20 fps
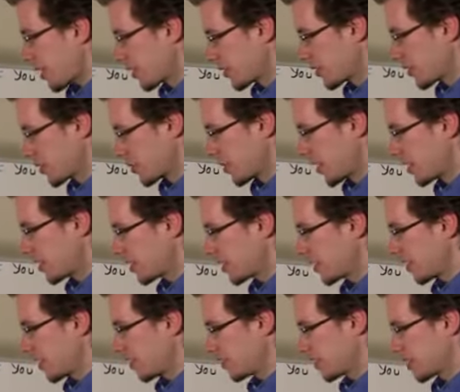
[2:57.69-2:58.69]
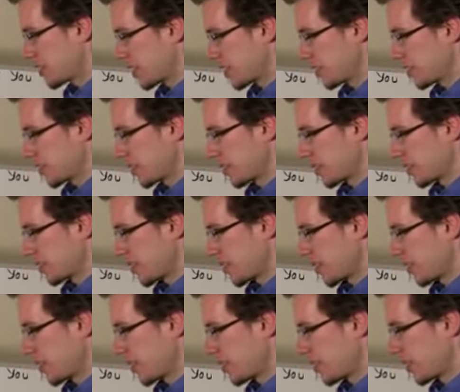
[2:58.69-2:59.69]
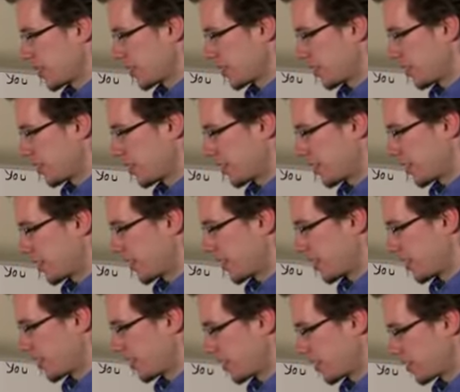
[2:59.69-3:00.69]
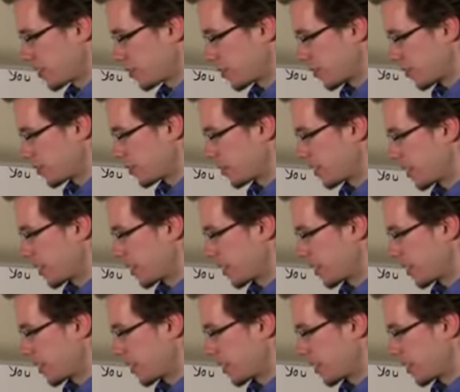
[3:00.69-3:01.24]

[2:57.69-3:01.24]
So the bass clef just has a little dot, a big dot here, and then it swoops